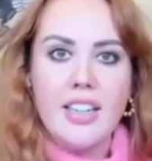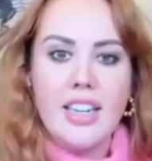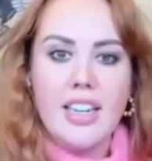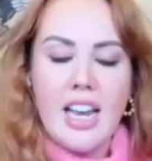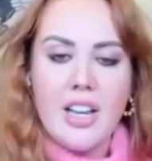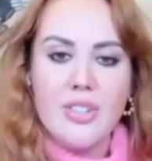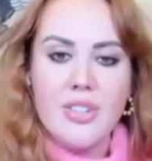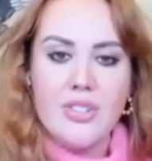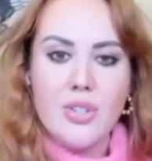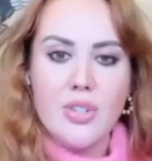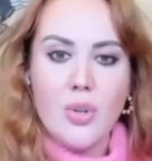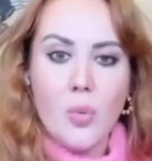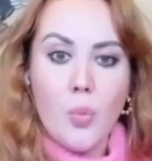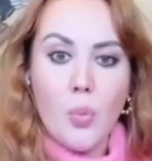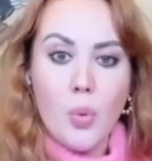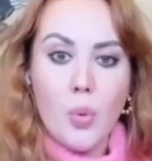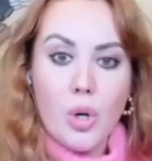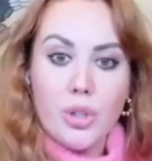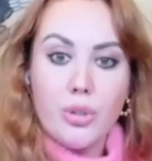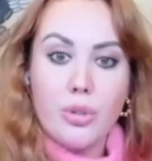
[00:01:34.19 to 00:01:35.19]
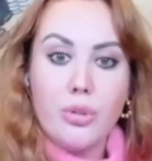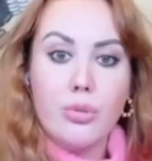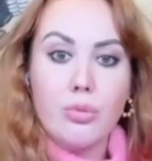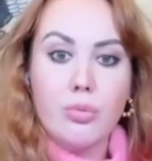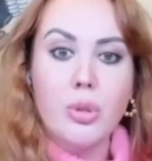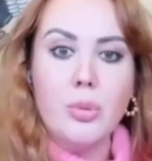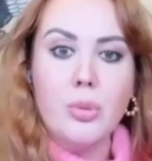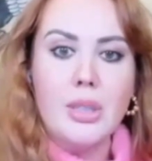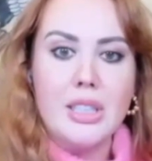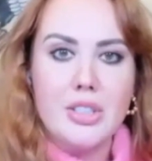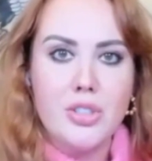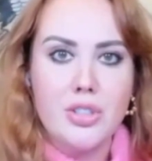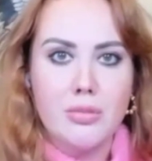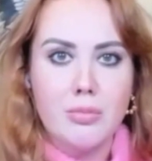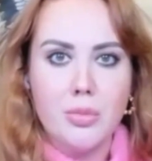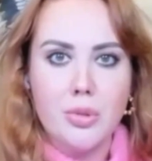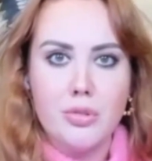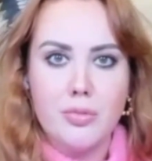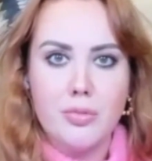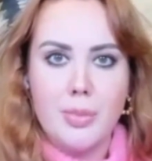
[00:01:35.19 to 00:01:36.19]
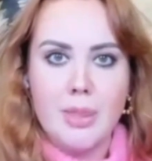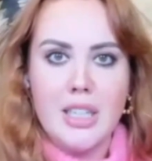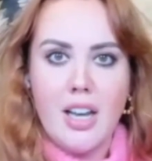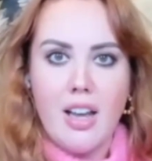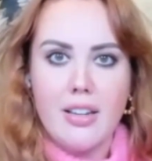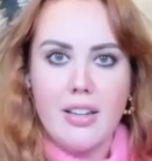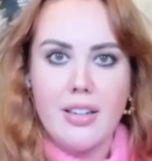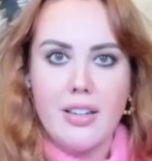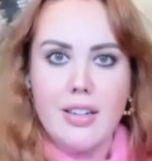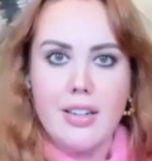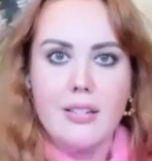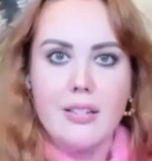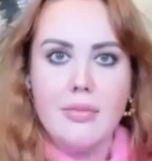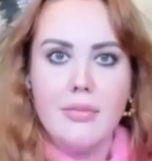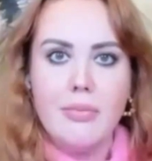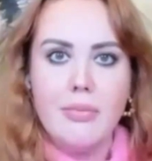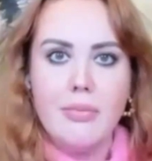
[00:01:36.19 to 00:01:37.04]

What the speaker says: it has to work through it to move beyond it.